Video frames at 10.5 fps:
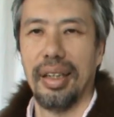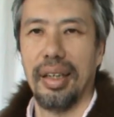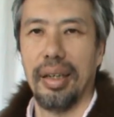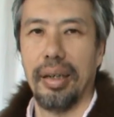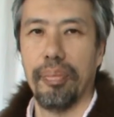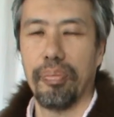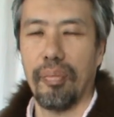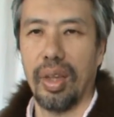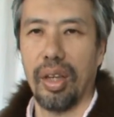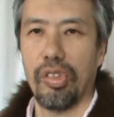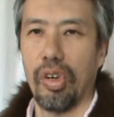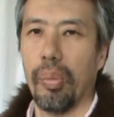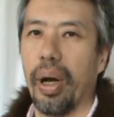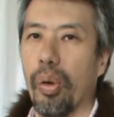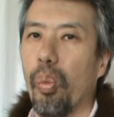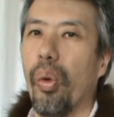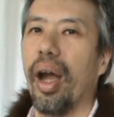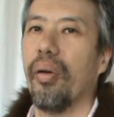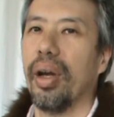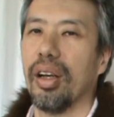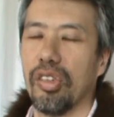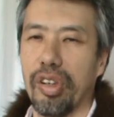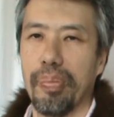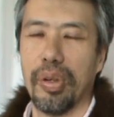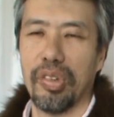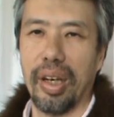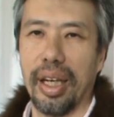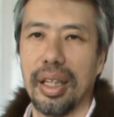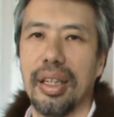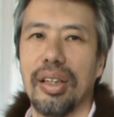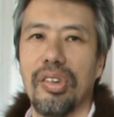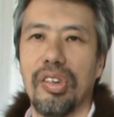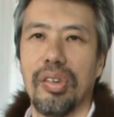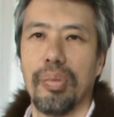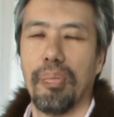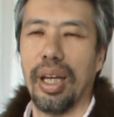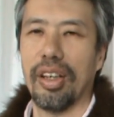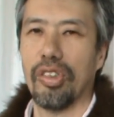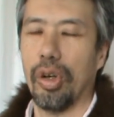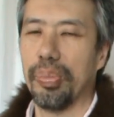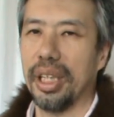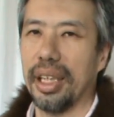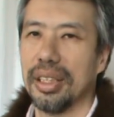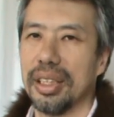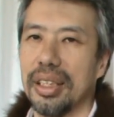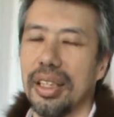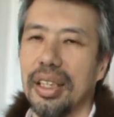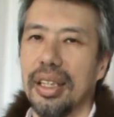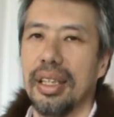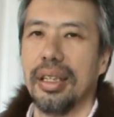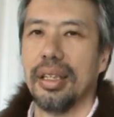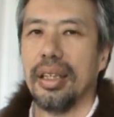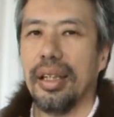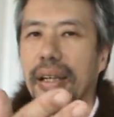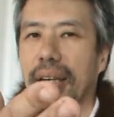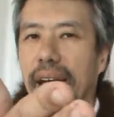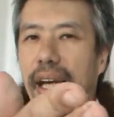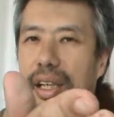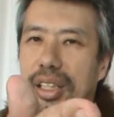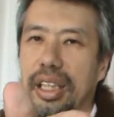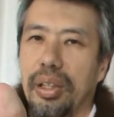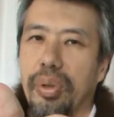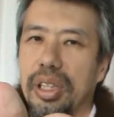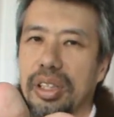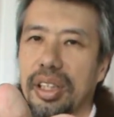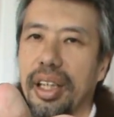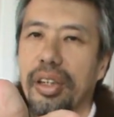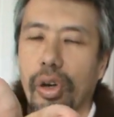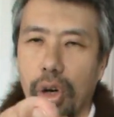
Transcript: Um, so by wearing symbols like this, blessed objects, the energy which is in the